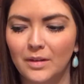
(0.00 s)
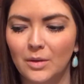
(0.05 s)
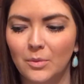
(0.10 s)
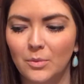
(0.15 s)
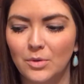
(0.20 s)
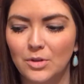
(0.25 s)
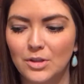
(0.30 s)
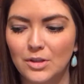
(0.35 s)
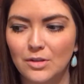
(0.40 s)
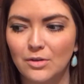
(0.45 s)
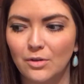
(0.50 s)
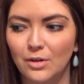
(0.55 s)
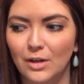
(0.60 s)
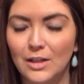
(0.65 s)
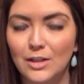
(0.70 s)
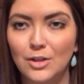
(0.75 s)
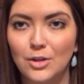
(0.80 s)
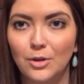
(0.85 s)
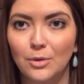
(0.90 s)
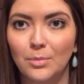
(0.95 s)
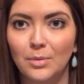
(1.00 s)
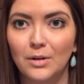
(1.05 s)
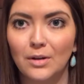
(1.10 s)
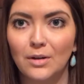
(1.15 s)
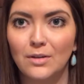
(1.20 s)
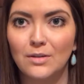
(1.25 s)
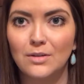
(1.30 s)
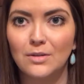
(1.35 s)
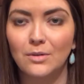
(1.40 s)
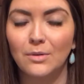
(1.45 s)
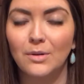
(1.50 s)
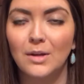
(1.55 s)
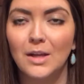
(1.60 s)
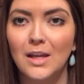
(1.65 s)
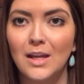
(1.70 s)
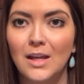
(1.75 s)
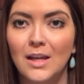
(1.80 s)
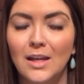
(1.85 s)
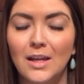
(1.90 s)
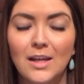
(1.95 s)
which is great too, but also
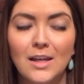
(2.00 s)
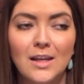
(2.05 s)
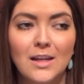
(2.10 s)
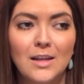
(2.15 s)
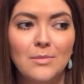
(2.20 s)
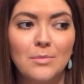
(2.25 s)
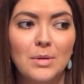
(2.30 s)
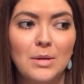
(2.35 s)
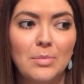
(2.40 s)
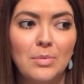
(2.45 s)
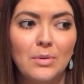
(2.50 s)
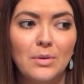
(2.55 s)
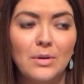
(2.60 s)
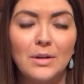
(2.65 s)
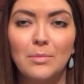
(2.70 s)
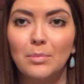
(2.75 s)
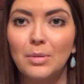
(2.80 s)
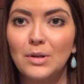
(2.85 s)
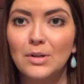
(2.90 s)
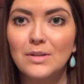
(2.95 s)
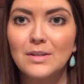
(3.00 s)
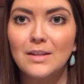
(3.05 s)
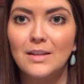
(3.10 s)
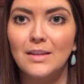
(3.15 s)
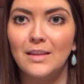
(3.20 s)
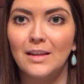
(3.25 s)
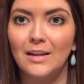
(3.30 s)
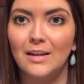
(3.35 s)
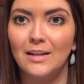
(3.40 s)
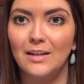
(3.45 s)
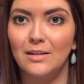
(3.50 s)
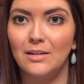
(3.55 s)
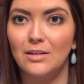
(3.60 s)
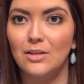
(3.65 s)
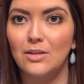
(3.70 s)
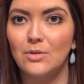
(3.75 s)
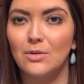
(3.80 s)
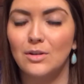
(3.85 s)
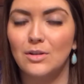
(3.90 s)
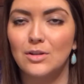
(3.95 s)
people in person that
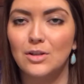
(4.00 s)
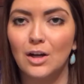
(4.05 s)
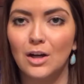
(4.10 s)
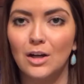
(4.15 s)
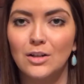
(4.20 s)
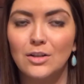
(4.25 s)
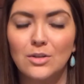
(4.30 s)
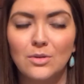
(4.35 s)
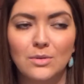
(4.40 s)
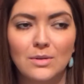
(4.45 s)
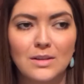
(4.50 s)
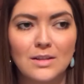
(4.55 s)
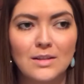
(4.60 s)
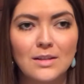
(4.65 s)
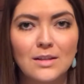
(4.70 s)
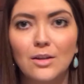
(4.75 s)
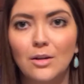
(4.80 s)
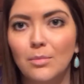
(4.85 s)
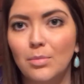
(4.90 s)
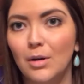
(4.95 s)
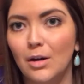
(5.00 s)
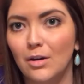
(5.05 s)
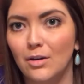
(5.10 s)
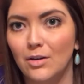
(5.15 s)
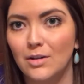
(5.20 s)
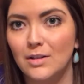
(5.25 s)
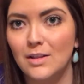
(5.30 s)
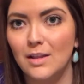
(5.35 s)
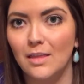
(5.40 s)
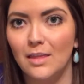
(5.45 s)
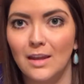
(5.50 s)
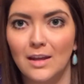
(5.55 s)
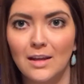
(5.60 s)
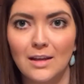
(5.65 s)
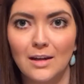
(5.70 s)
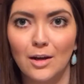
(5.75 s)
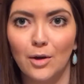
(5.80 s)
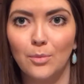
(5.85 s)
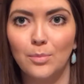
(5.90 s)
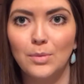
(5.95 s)
you can talk to and see their progress, and they
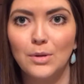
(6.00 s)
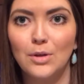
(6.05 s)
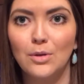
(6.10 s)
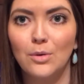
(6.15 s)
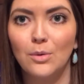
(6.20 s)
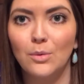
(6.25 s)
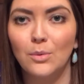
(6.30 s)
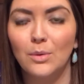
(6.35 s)
can help you